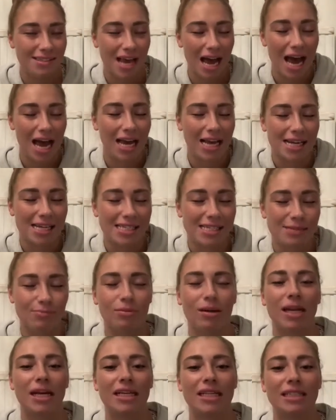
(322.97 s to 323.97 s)
I
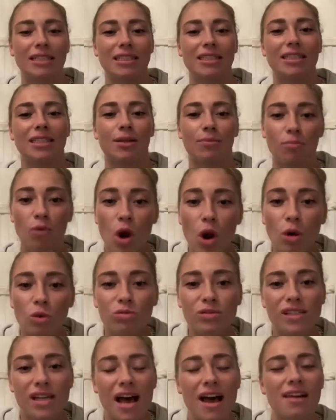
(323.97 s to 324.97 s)
explained the
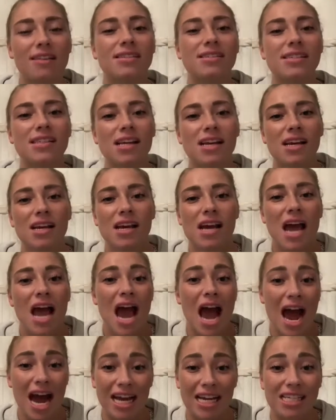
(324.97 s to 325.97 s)
process.
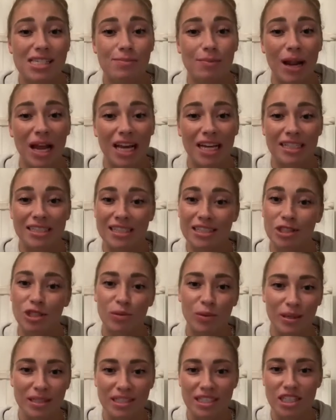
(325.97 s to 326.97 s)
I explained in
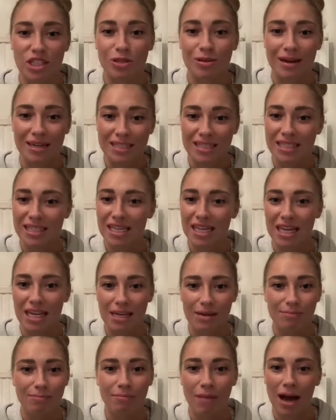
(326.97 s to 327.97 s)
2020
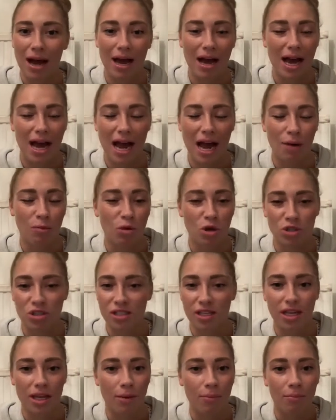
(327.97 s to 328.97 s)
I
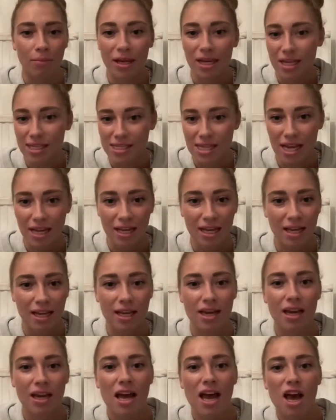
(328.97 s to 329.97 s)
wasn't competing
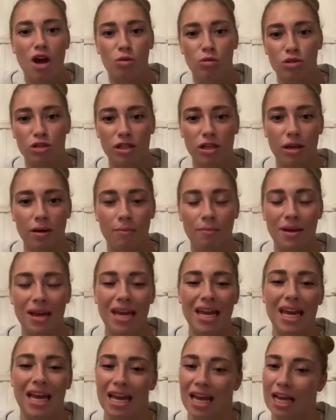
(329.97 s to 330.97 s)

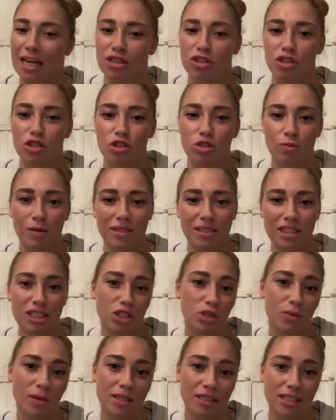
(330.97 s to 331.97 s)
into
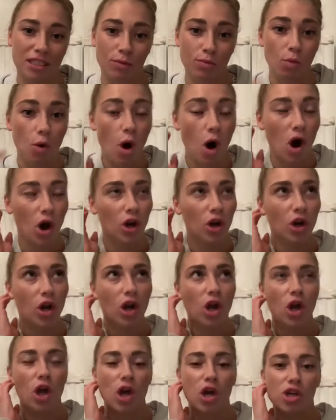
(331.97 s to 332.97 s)
2021.
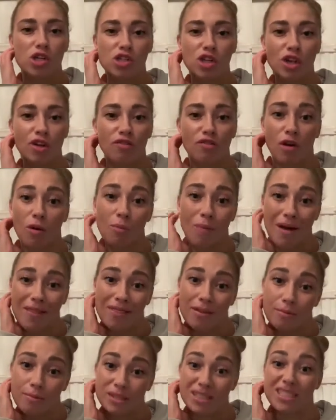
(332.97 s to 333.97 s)
So from when the
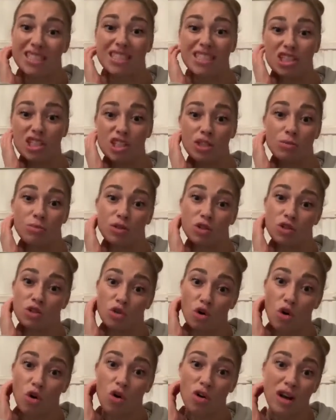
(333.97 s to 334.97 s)
procedure was
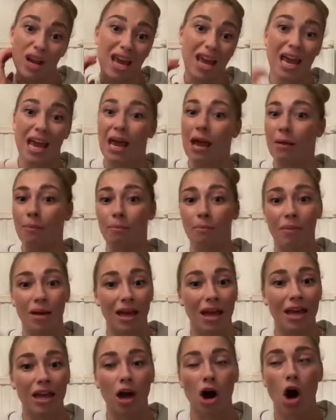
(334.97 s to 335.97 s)
done, it'd
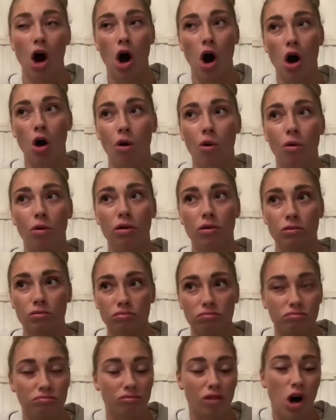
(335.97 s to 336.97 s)
be a whole
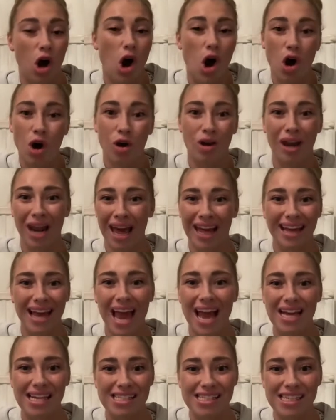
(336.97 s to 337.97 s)
like
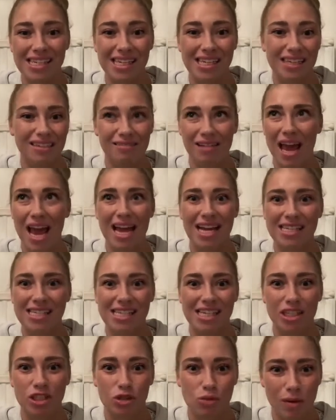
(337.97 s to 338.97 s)

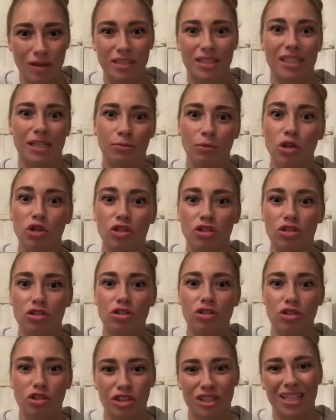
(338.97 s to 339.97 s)
20 months
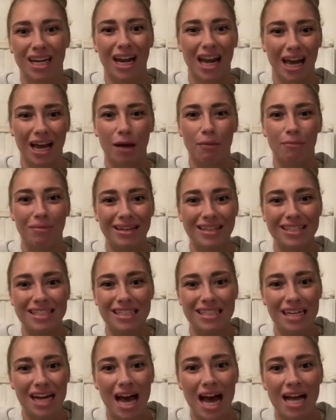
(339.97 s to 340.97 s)
until I competed
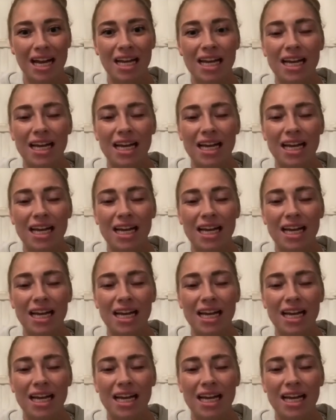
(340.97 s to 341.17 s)
again.